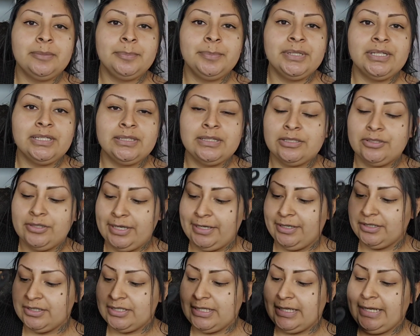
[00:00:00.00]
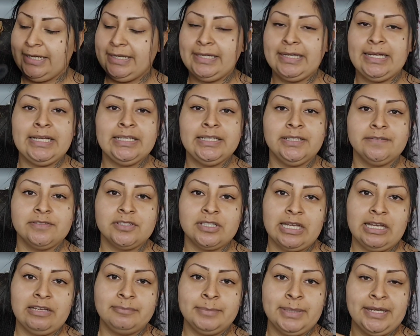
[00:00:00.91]
going to put a little hair tie. I love
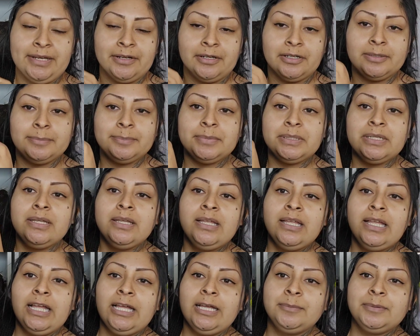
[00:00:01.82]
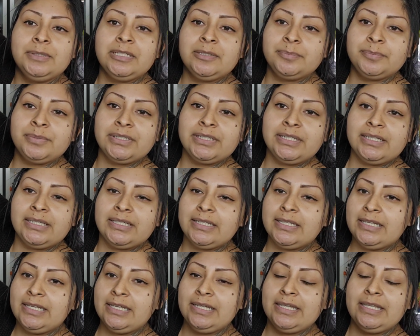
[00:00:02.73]
to have my hair up. I'm going to put
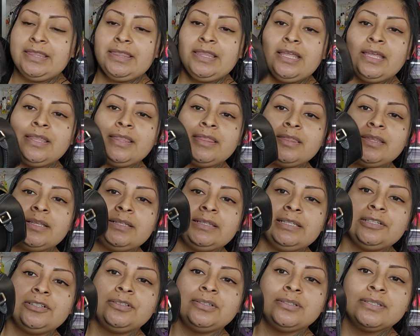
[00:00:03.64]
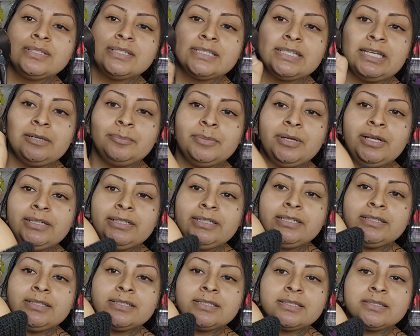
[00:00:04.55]
it in the little side
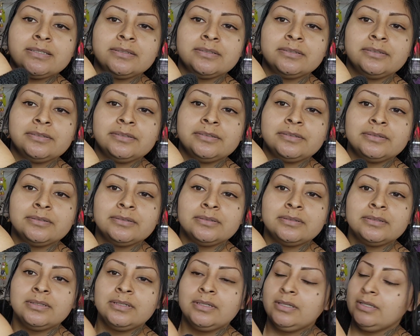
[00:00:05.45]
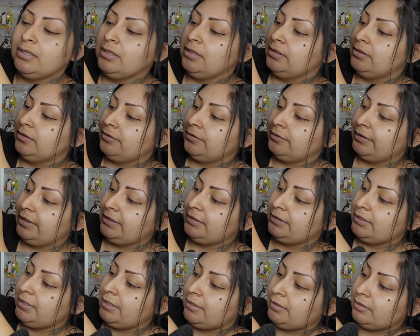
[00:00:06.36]
pockets
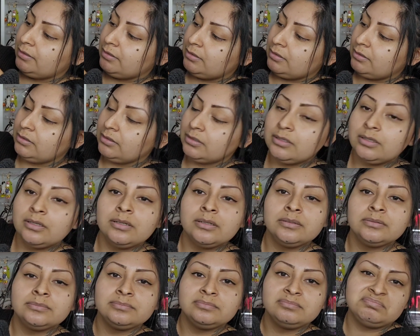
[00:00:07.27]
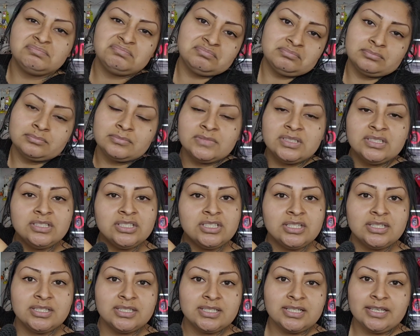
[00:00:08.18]
right there.
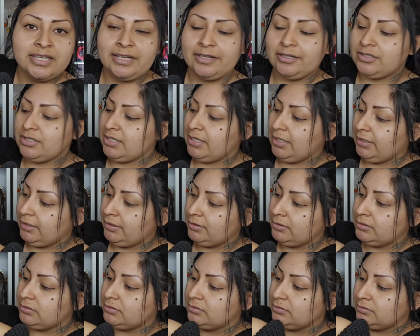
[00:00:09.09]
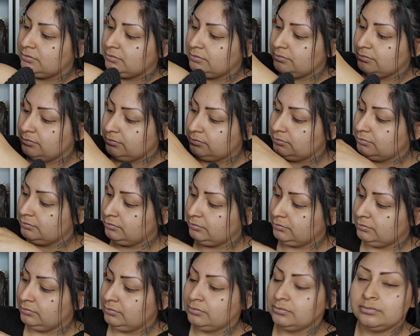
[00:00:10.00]
Just a hair tie.
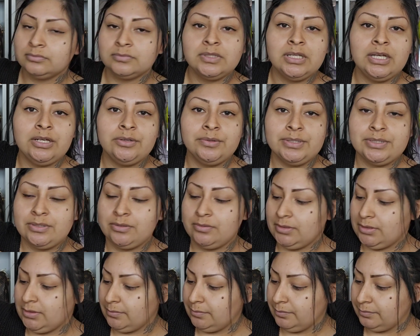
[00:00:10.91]
I always use